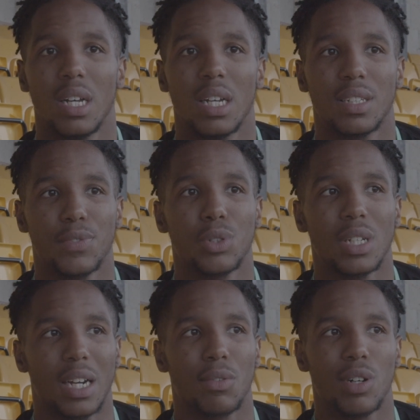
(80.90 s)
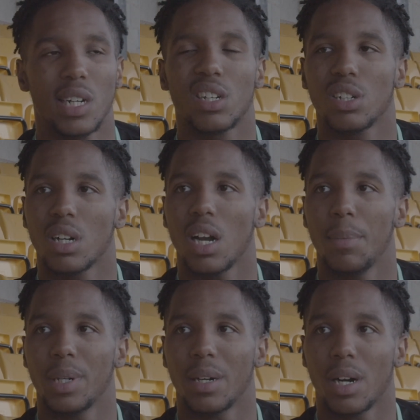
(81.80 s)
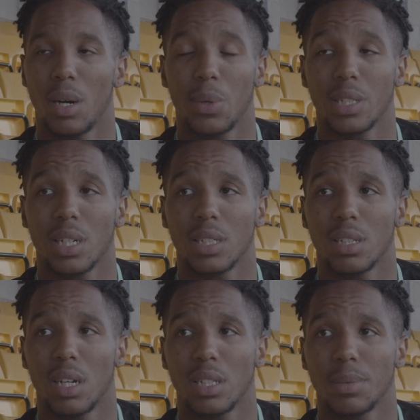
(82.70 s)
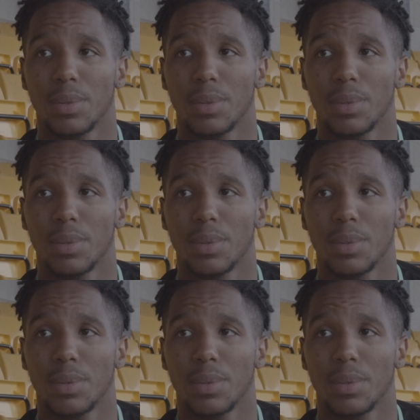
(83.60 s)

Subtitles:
it feels like a really good club and I can't wait to get started.